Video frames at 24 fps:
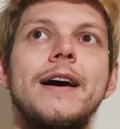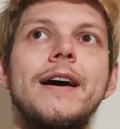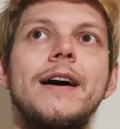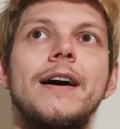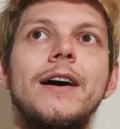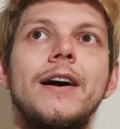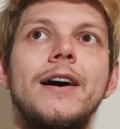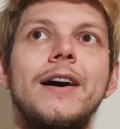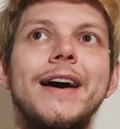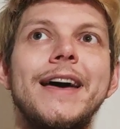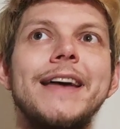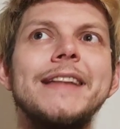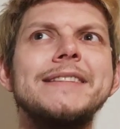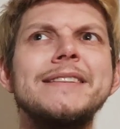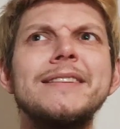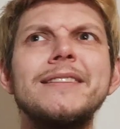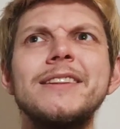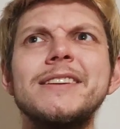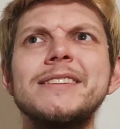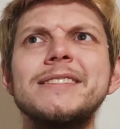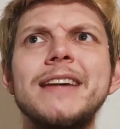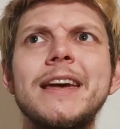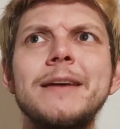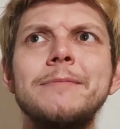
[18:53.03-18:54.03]
It's
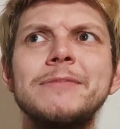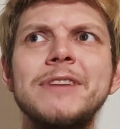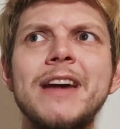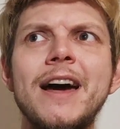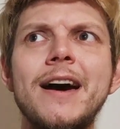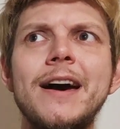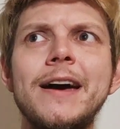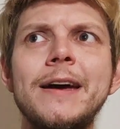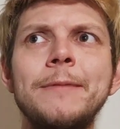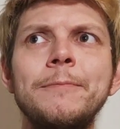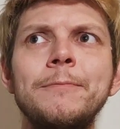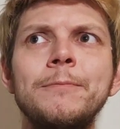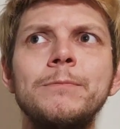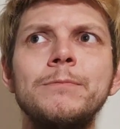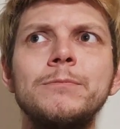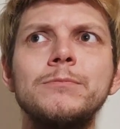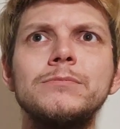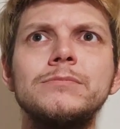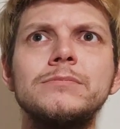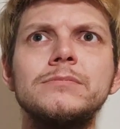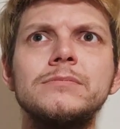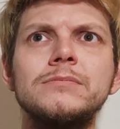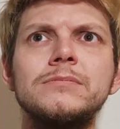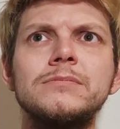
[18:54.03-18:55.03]
in the same
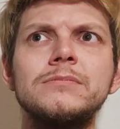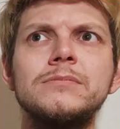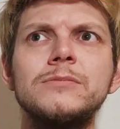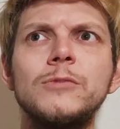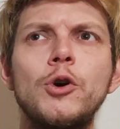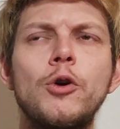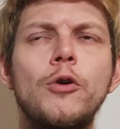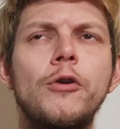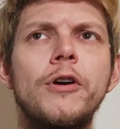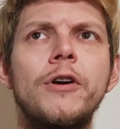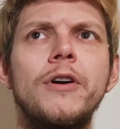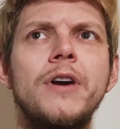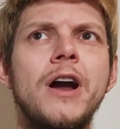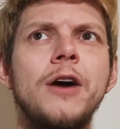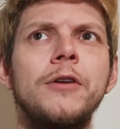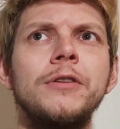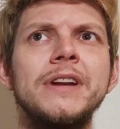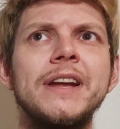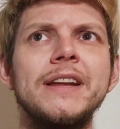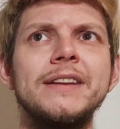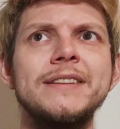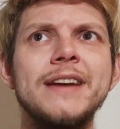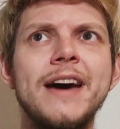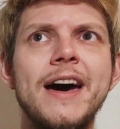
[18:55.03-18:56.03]
time, or
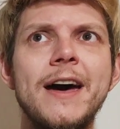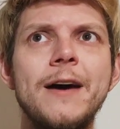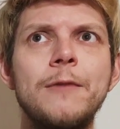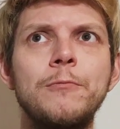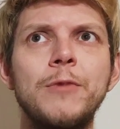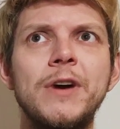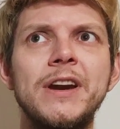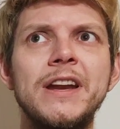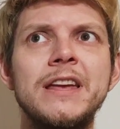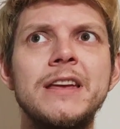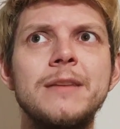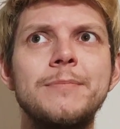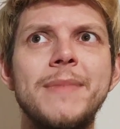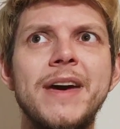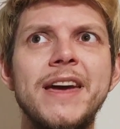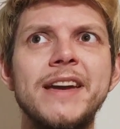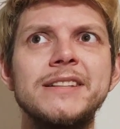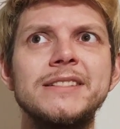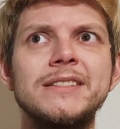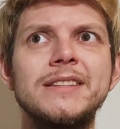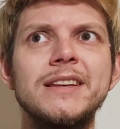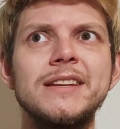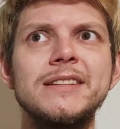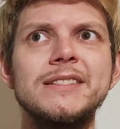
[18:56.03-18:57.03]
around that time, when he
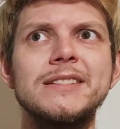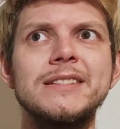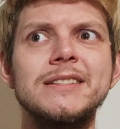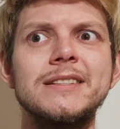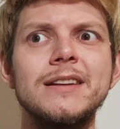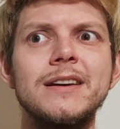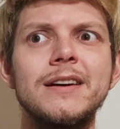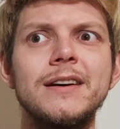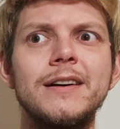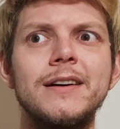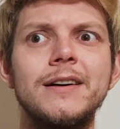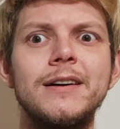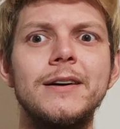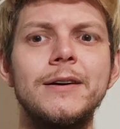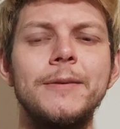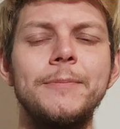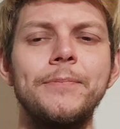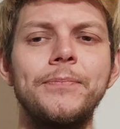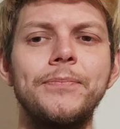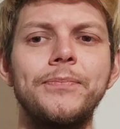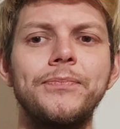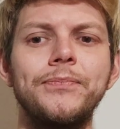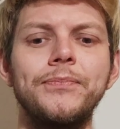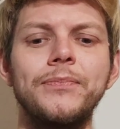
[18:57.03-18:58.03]
makes this
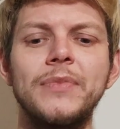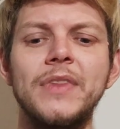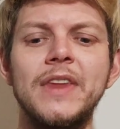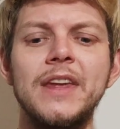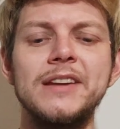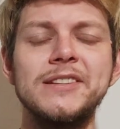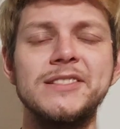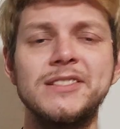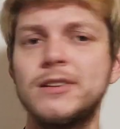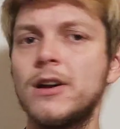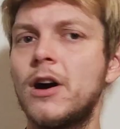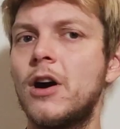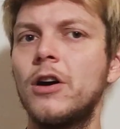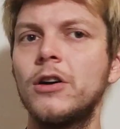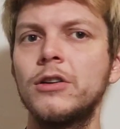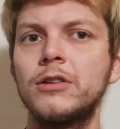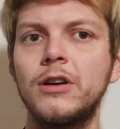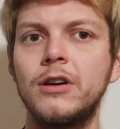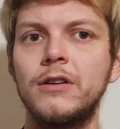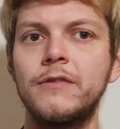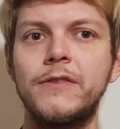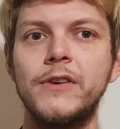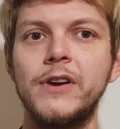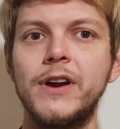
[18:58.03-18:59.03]
song,
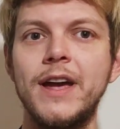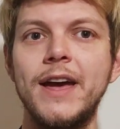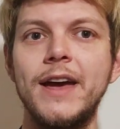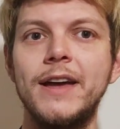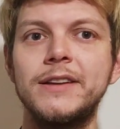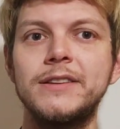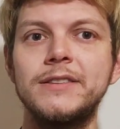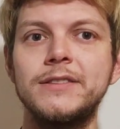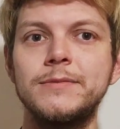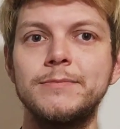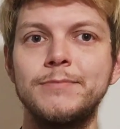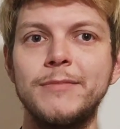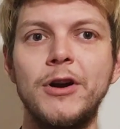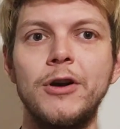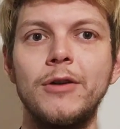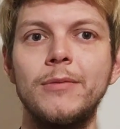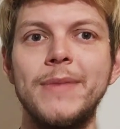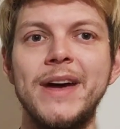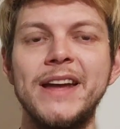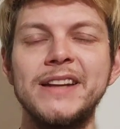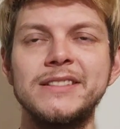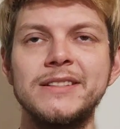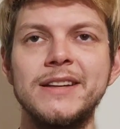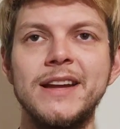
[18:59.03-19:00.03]
don't forget,
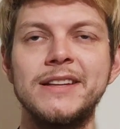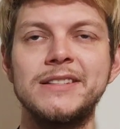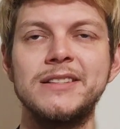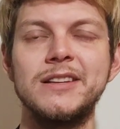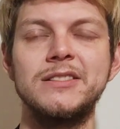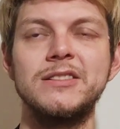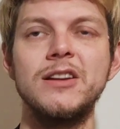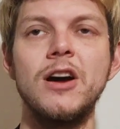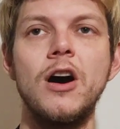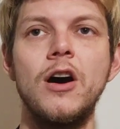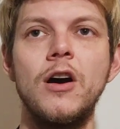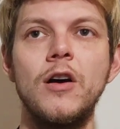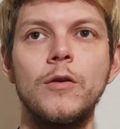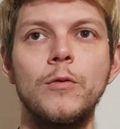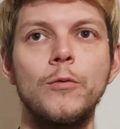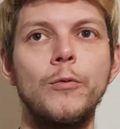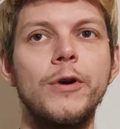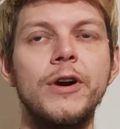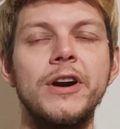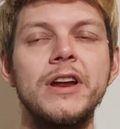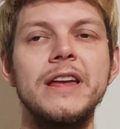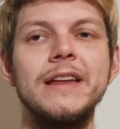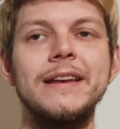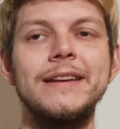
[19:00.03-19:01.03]
Marilyn Manson has a song
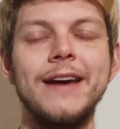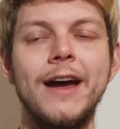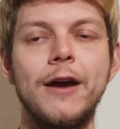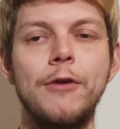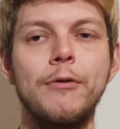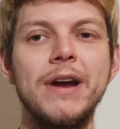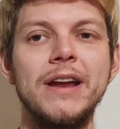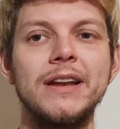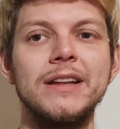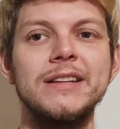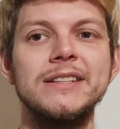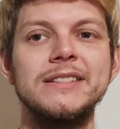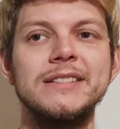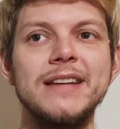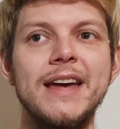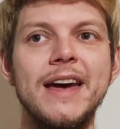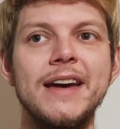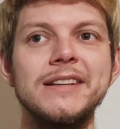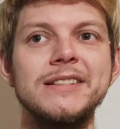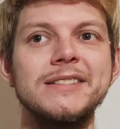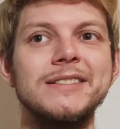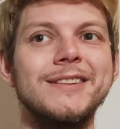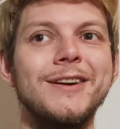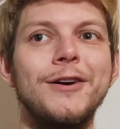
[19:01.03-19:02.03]
where he directly
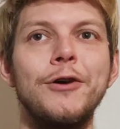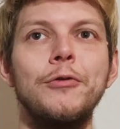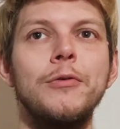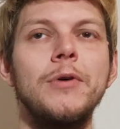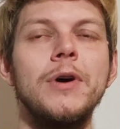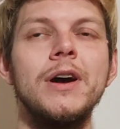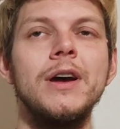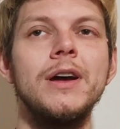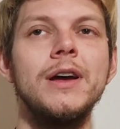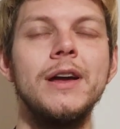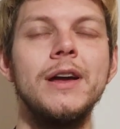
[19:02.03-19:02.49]
says, so,